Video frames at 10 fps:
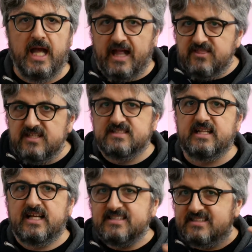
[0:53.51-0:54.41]
And this
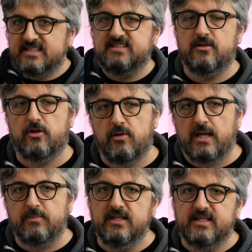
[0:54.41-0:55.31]
data stays in the
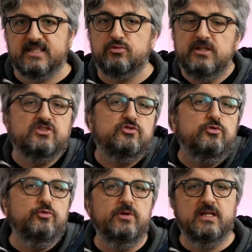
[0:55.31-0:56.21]
RAM in case we need
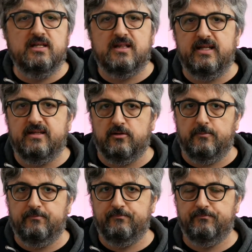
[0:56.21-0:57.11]
to read it later.
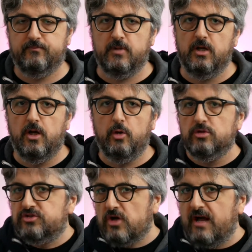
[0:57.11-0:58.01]

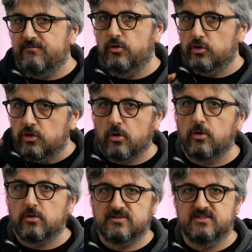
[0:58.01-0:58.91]
We also have the
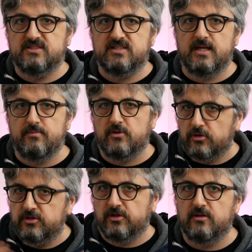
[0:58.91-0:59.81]
core system,
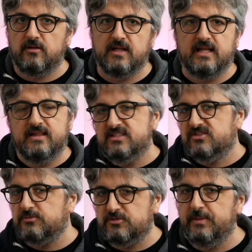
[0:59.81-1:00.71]
the kernel, that needs
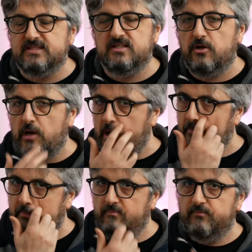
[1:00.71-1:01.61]
some space in the RAM.